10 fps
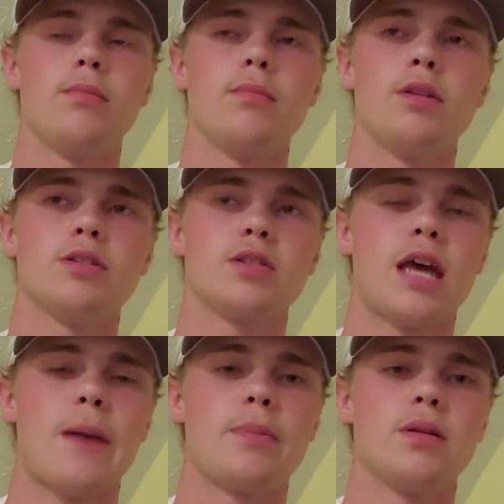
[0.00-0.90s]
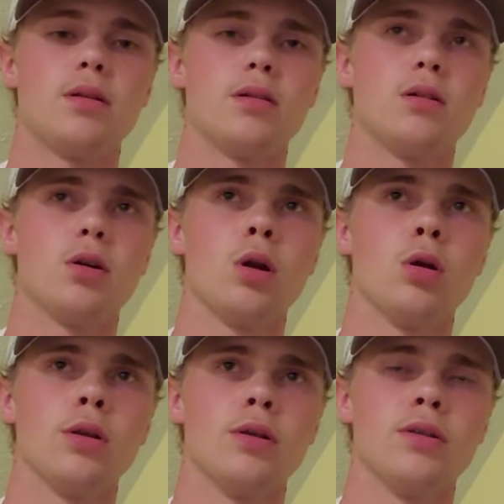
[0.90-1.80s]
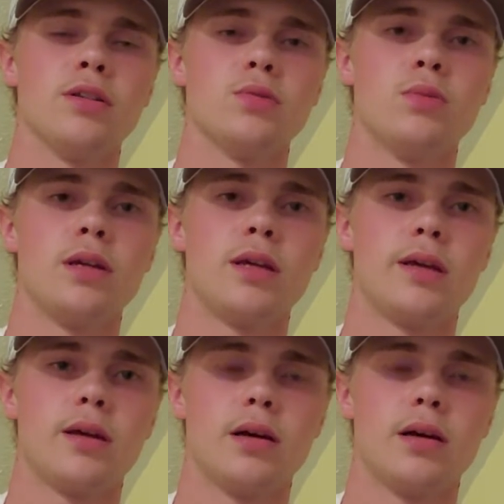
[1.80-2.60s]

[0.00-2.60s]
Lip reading: This happened earlier this week.